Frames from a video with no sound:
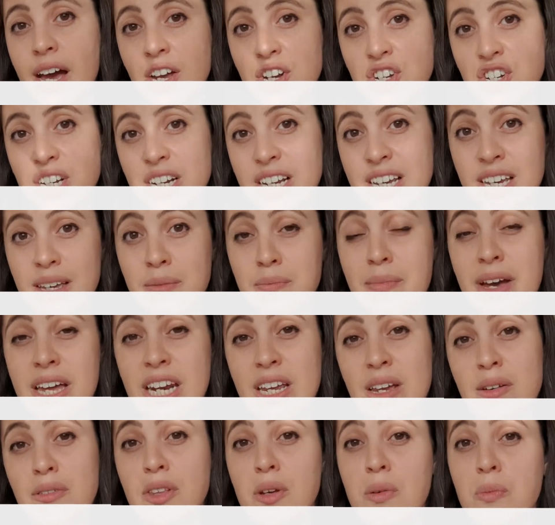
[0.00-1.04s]
actually
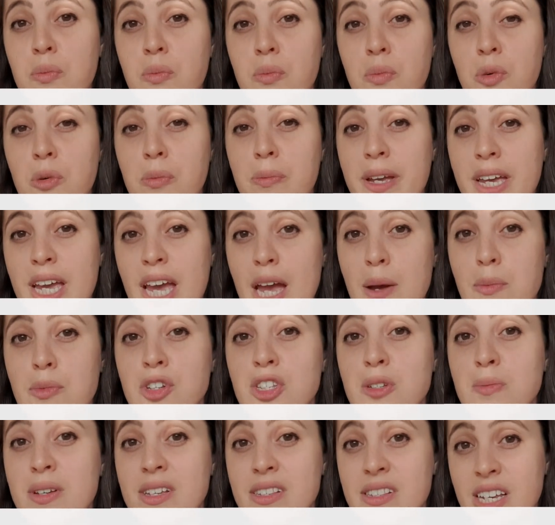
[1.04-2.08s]
many of them will be able
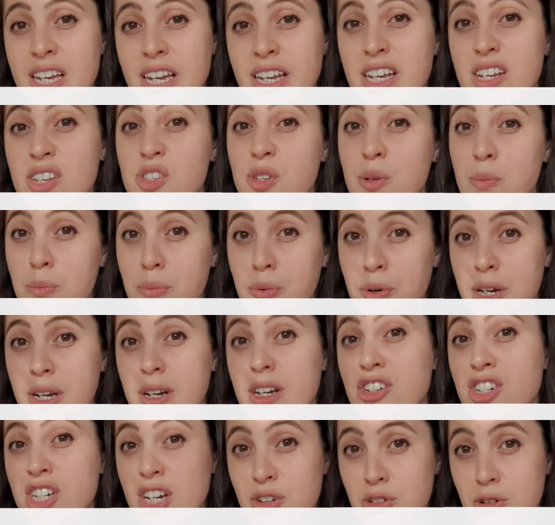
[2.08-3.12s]
to be seen at some point
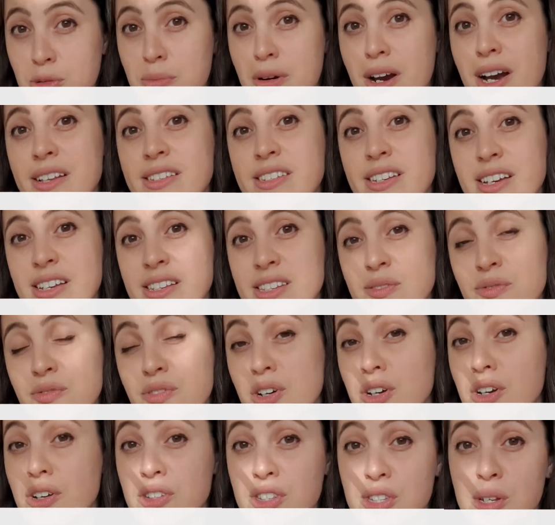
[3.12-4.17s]
in general practice
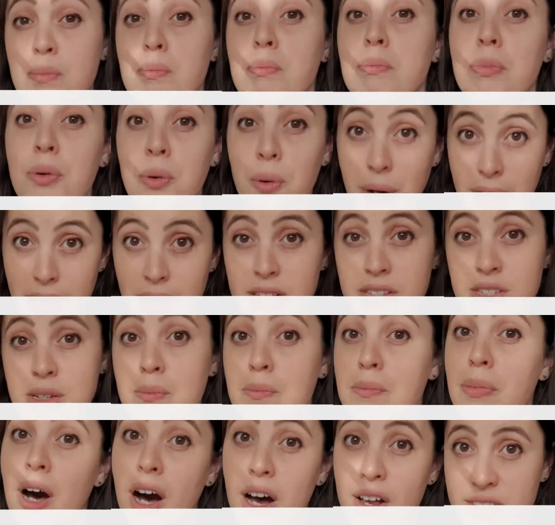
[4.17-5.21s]
for some point
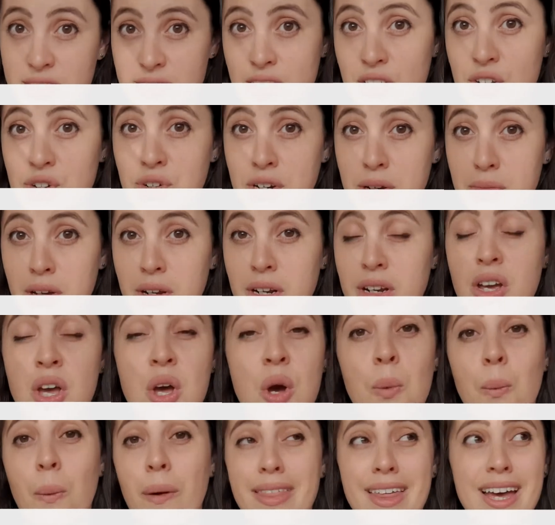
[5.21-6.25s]
some part of their treatment
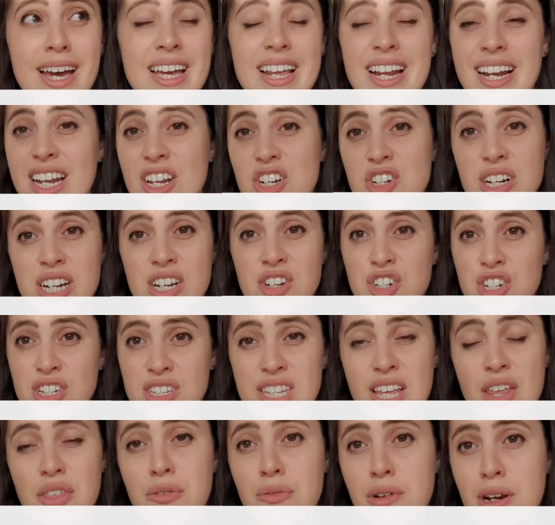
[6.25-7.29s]
whether it literally is just
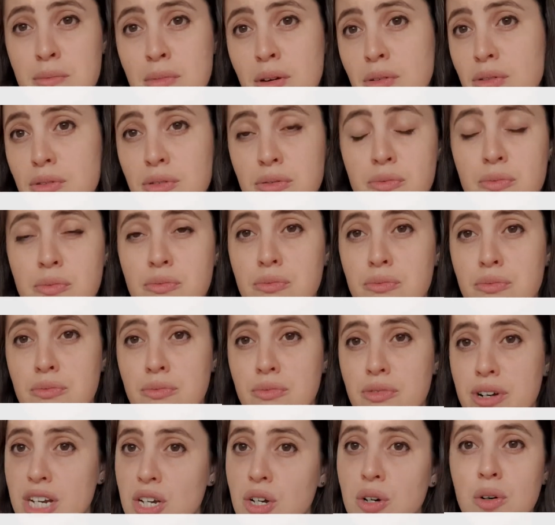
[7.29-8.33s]
their three month
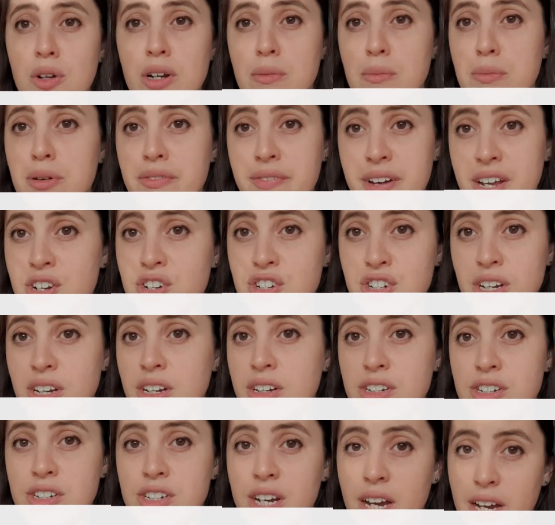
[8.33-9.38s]
recall and
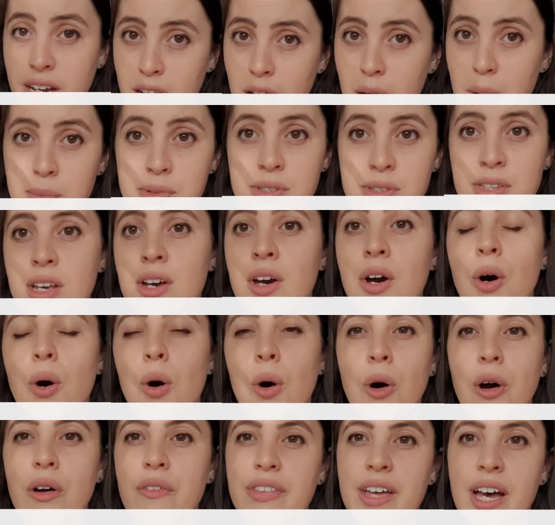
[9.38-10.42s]
prevention checkups
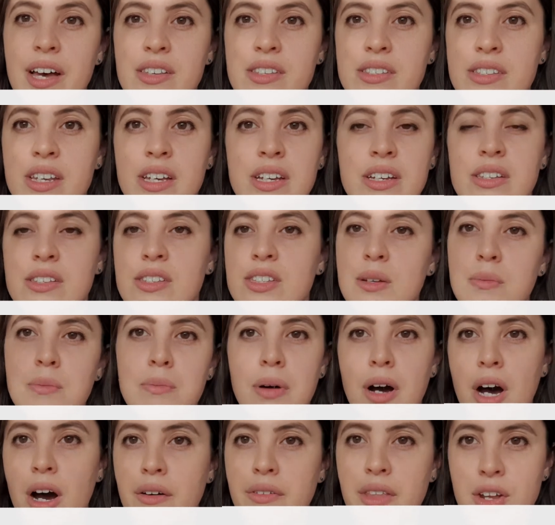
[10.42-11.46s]
or if that's some
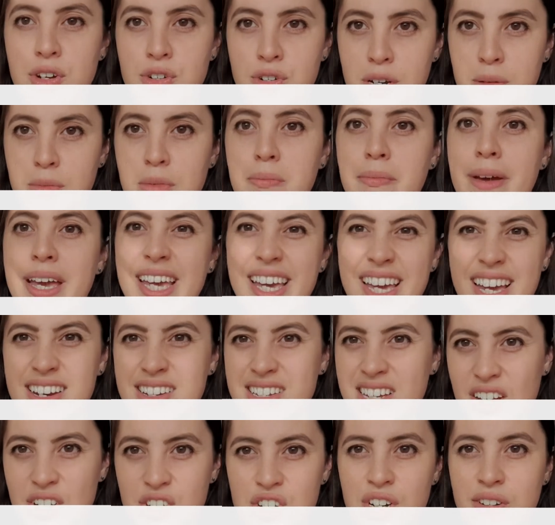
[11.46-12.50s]
part of their treatment, making a
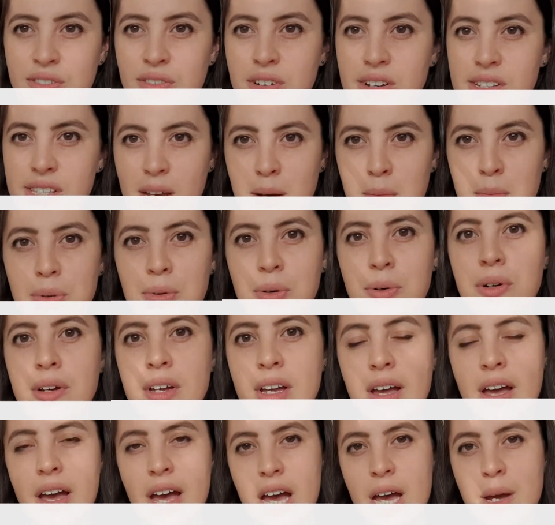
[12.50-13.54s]
denture, for example,
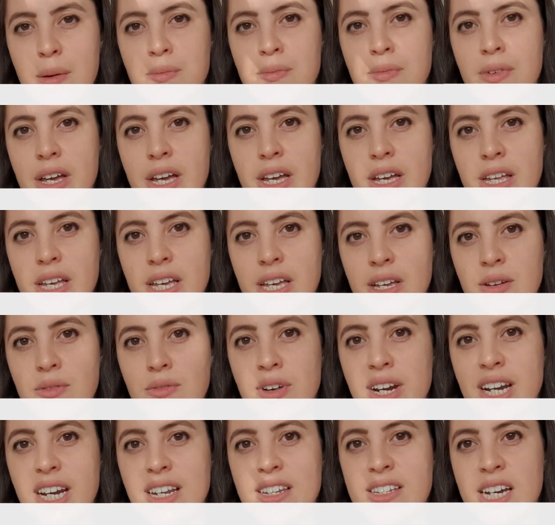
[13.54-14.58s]
and um, it
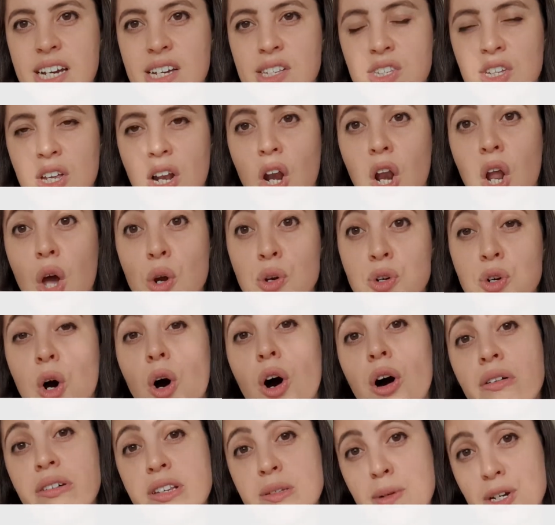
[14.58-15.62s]
really takes a load
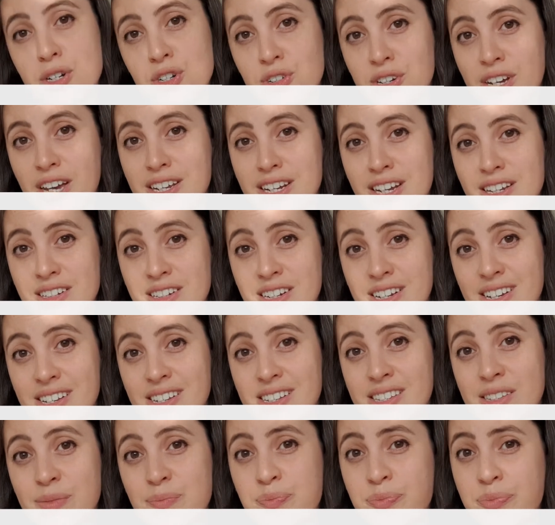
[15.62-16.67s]
off special care
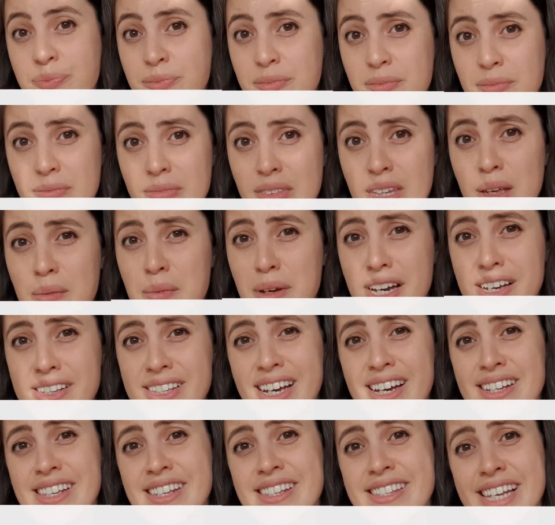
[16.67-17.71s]
dentists because
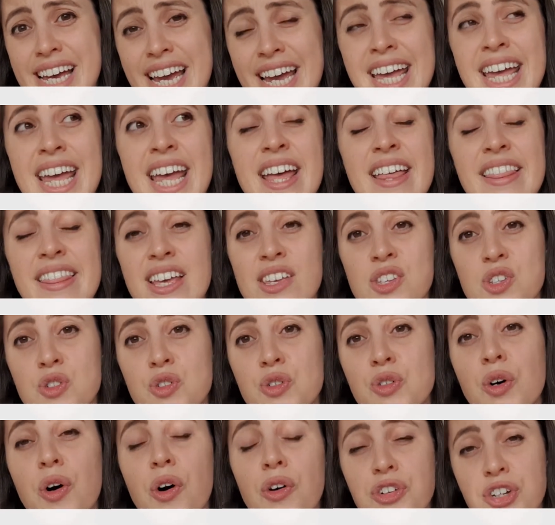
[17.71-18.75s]
as I say, there's
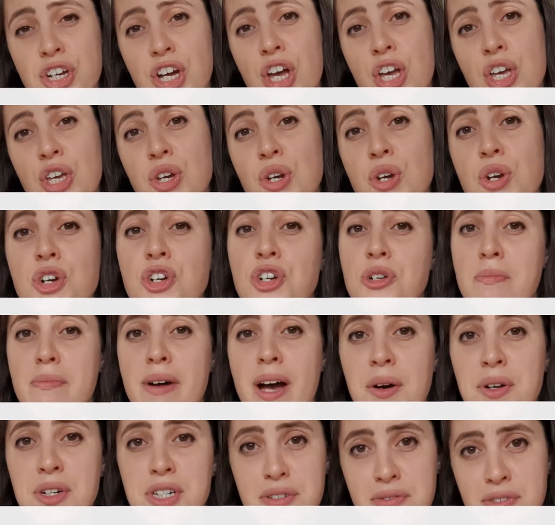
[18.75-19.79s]
not a huge
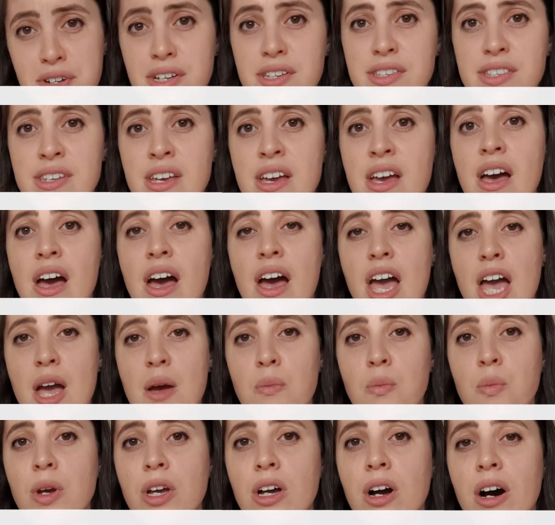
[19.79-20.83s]
amount of us
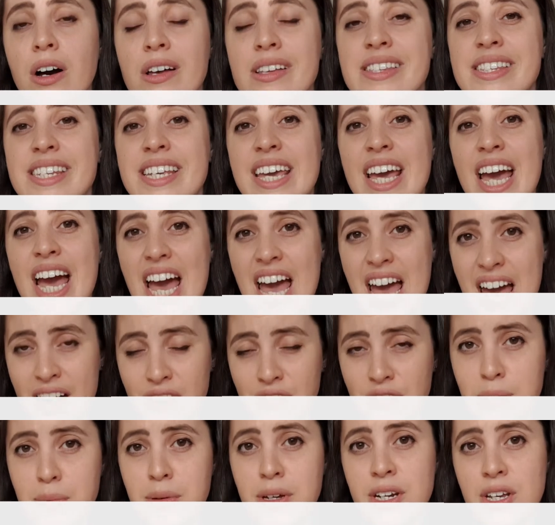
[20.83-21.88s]
and we can't see
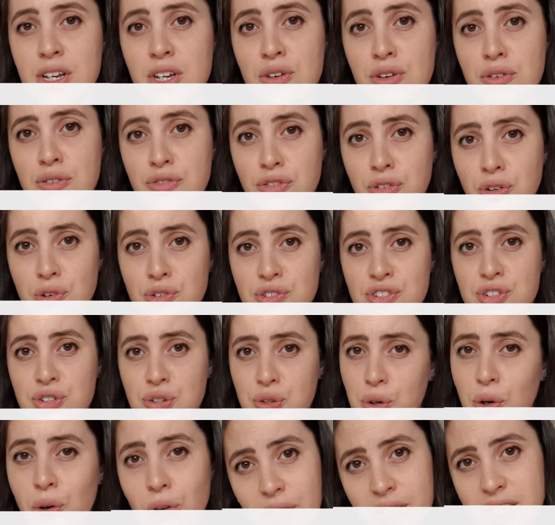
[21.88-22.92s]
everybody who falls into
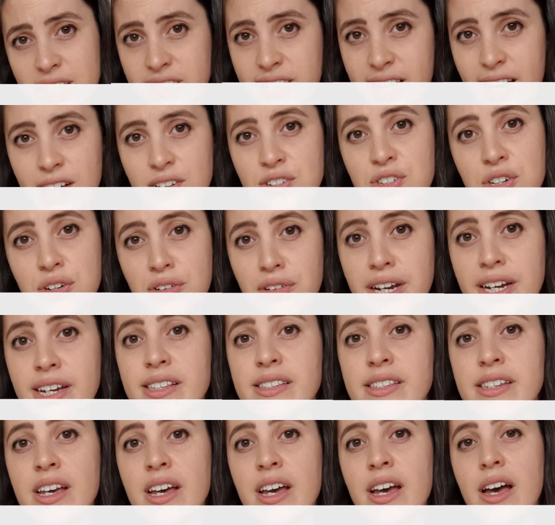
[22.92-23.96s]
all these
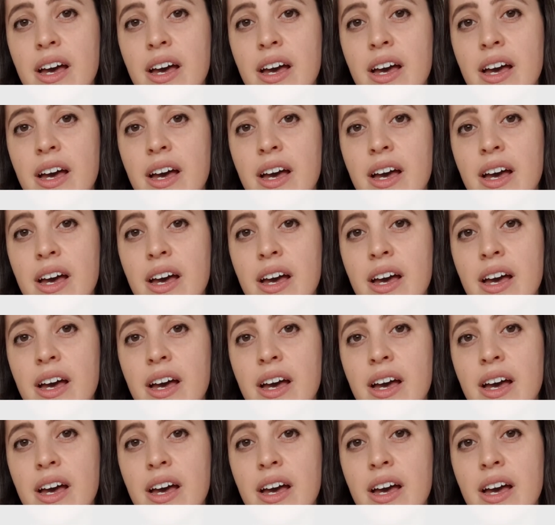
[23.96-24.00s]
categories.